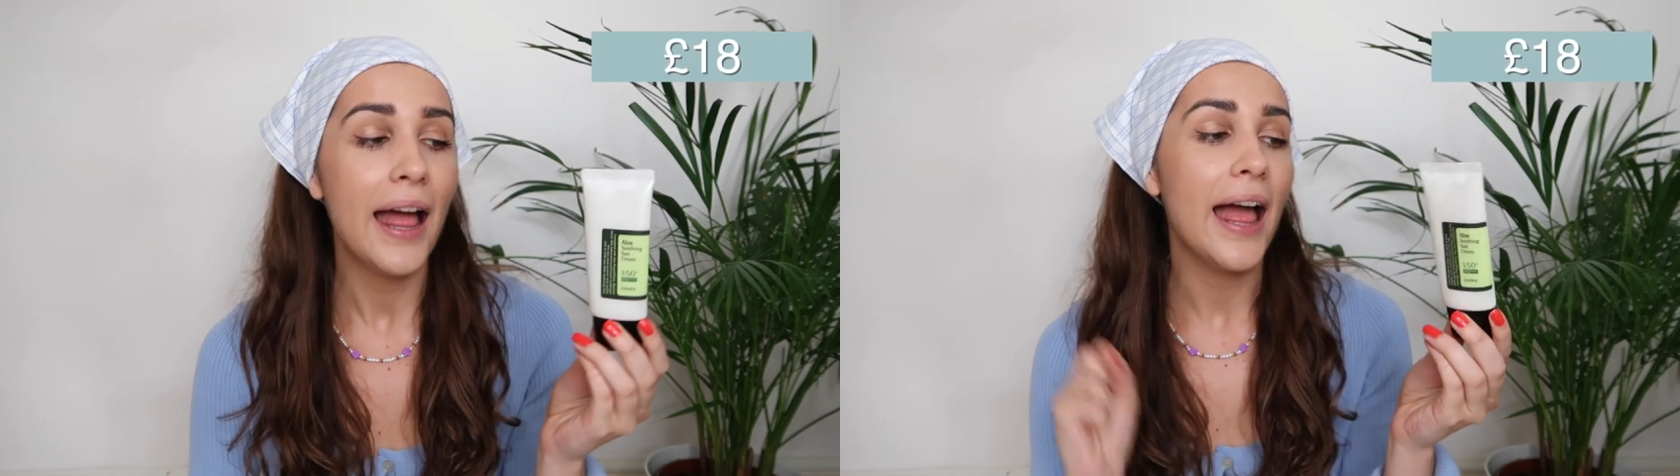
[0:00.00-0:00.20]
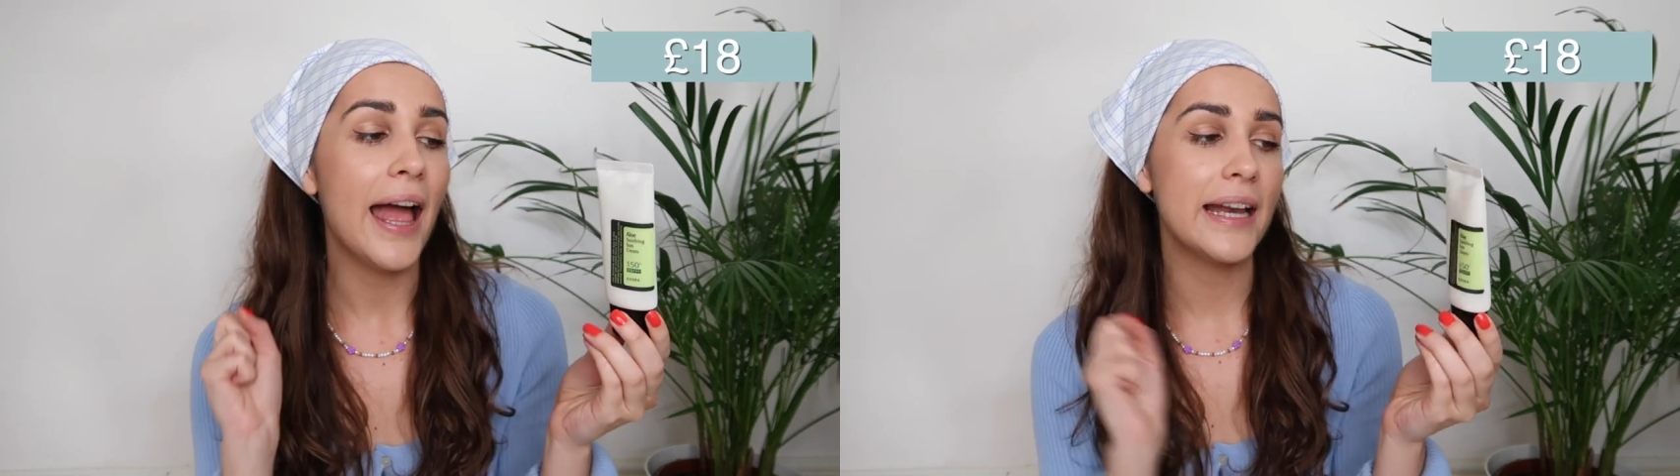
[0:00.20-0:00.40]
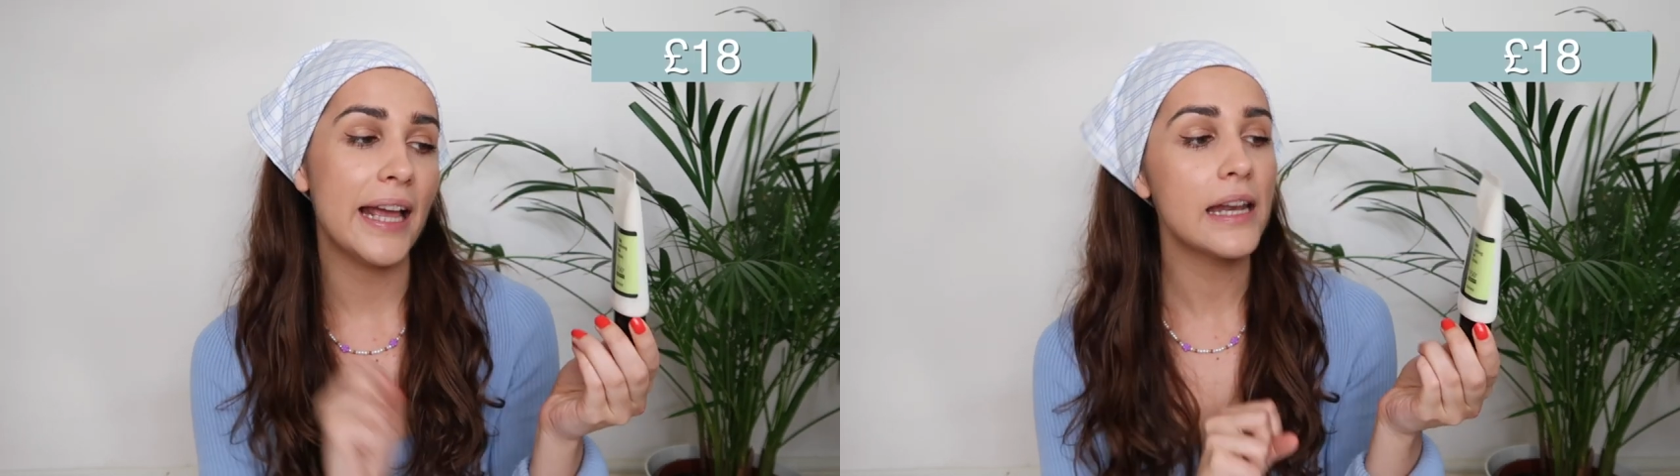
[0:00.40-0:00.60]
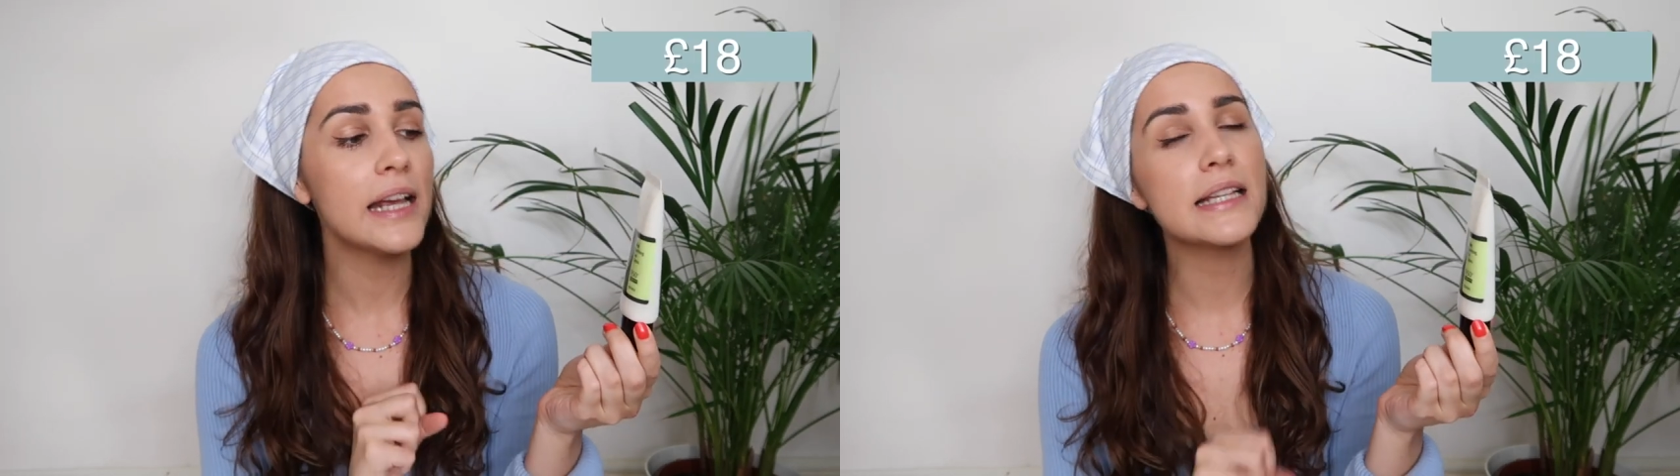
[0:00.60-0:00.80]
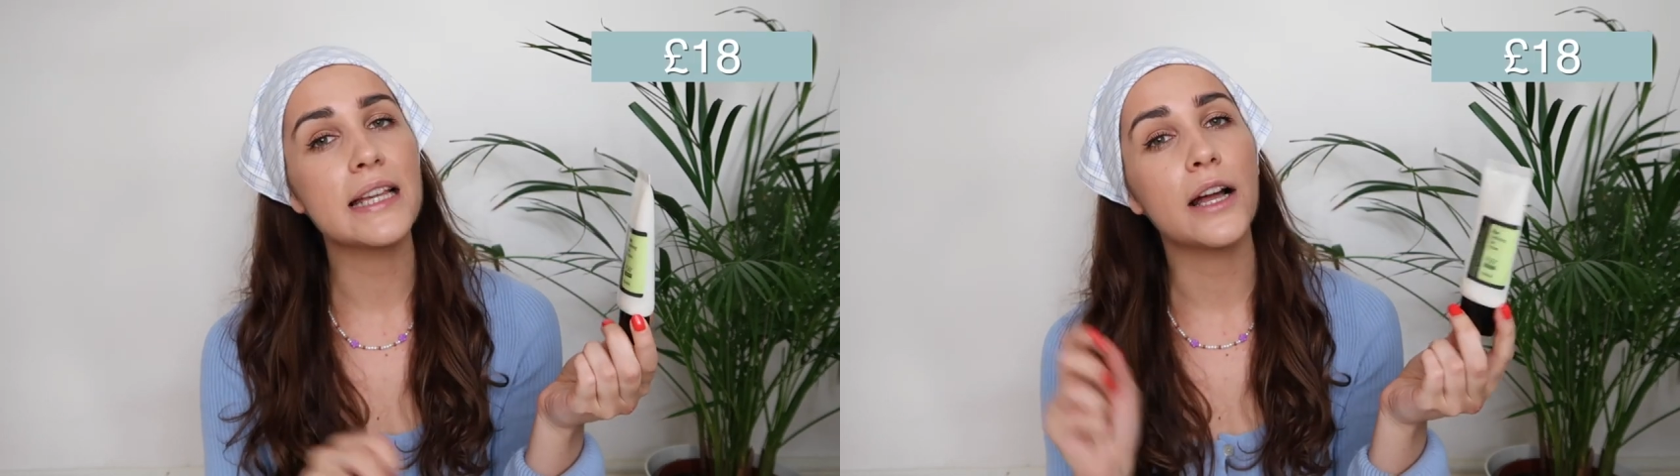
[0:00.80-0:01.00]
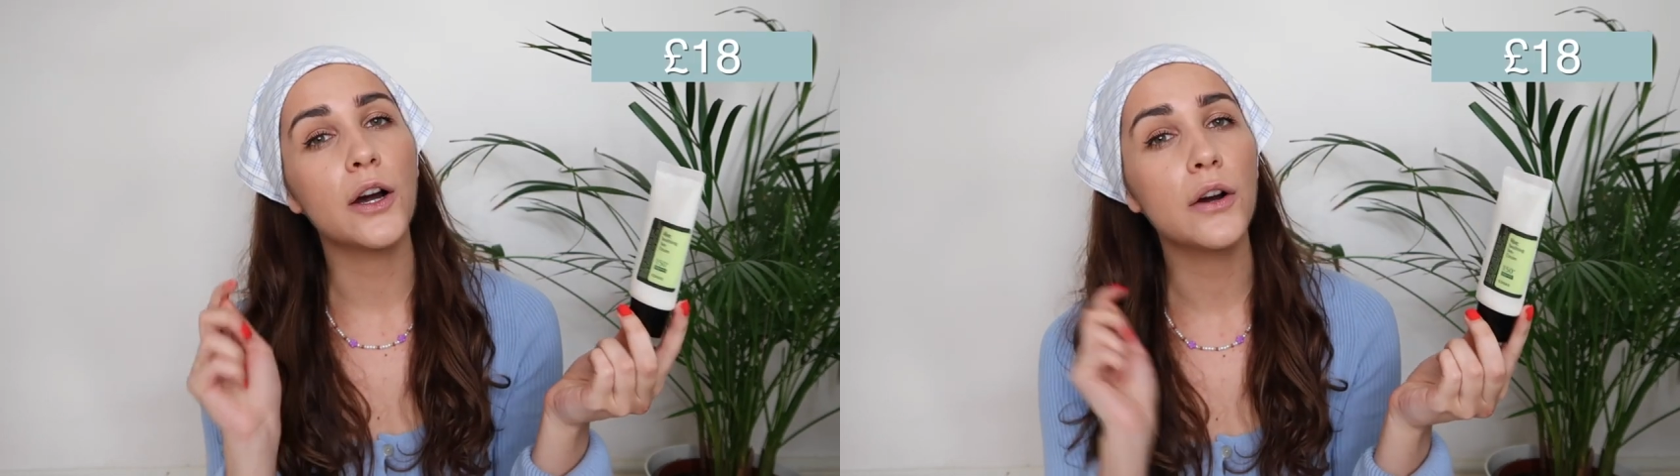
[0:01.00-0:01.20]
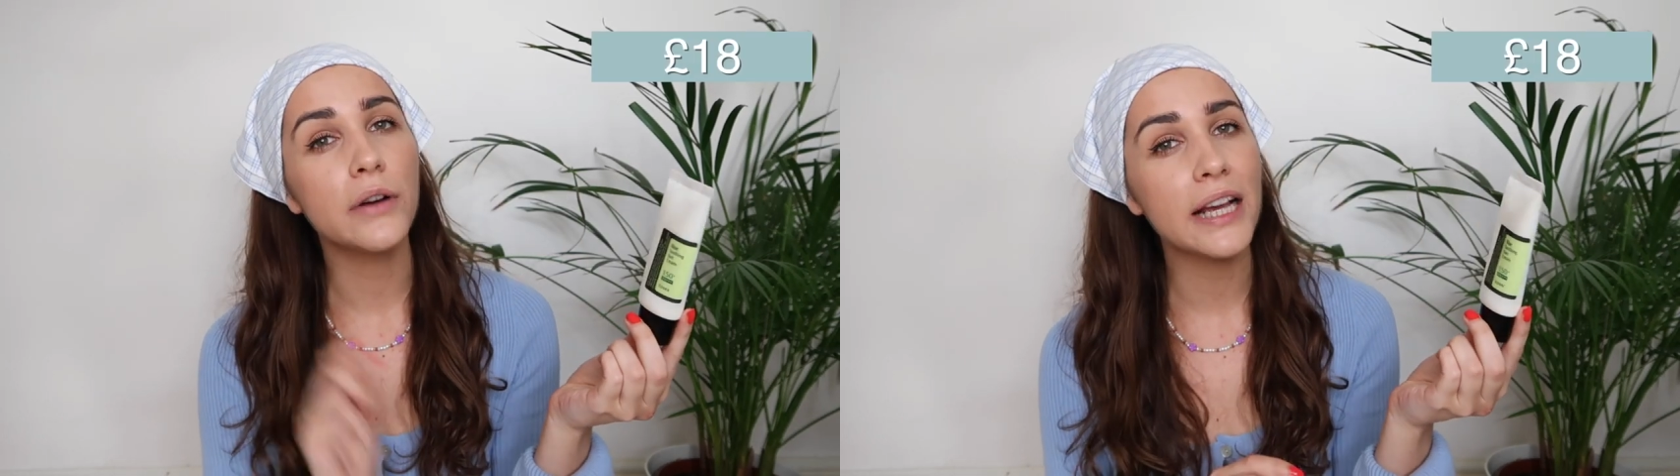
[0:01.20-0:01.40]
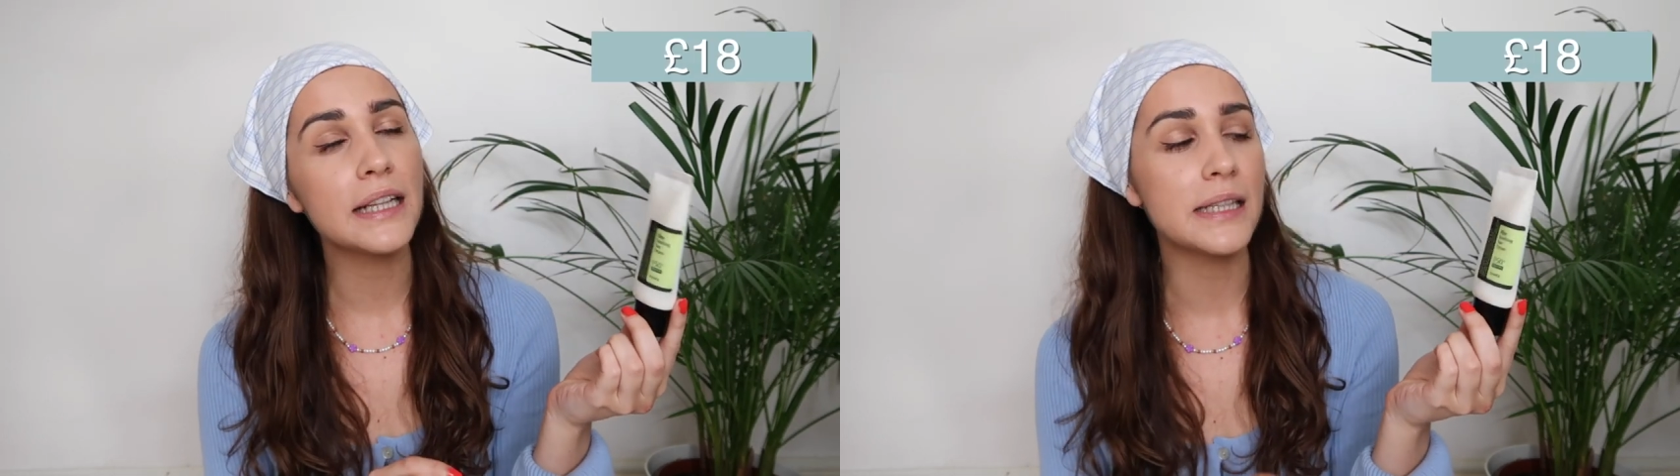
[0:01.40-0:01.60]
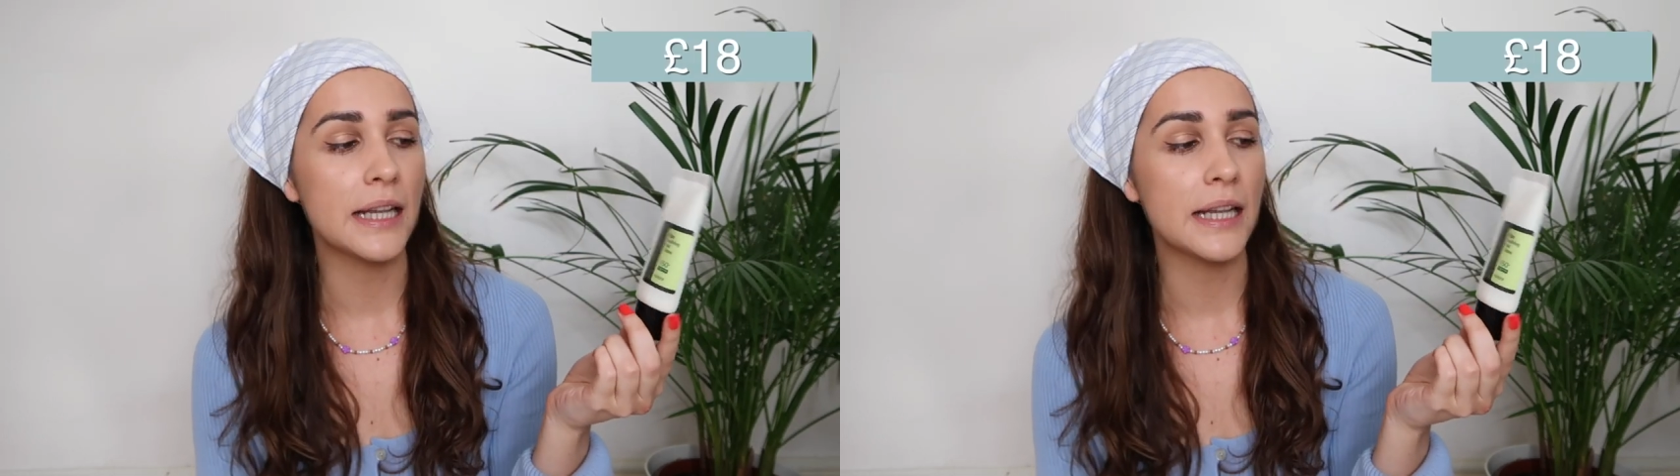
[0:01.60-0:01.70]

and it is a Korean